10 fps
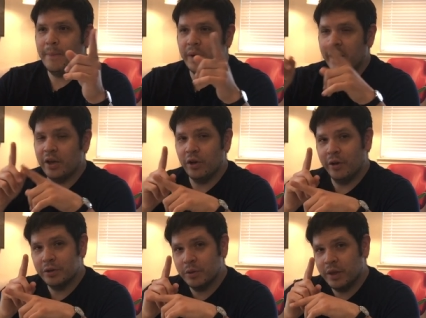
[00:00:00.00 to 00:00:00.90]
but I could
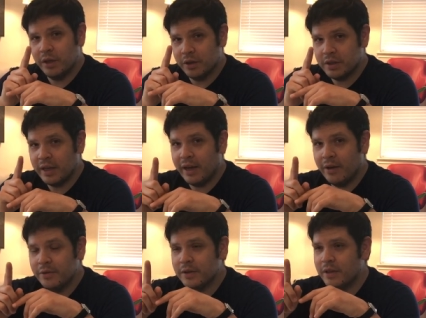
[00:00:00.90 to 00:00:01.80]
also hear
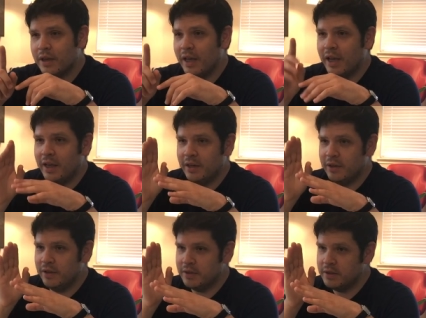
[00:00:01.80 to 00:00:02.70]
sounds and
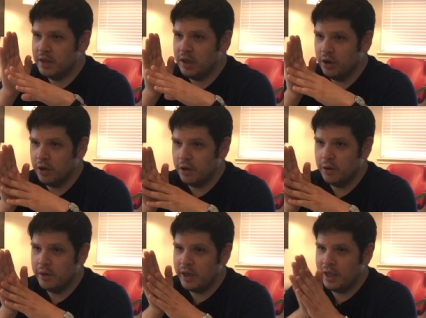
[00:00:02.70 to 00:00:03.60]
the singer,
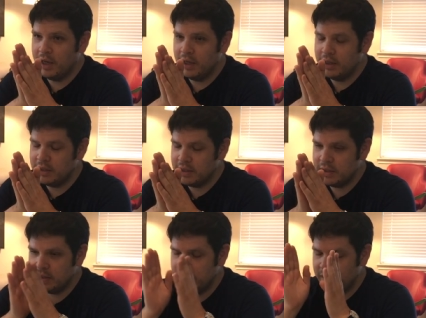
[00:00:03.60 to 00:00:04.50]
and
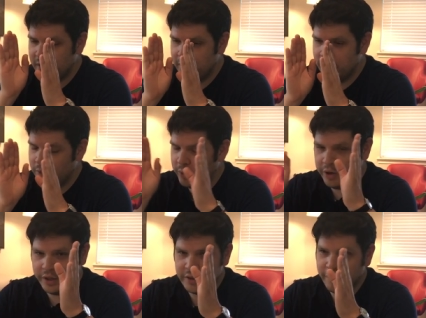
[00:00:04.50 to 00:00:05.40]
it's it the
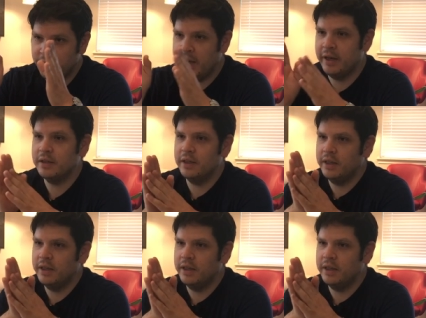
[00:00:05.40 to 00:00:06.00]
weirdest effect.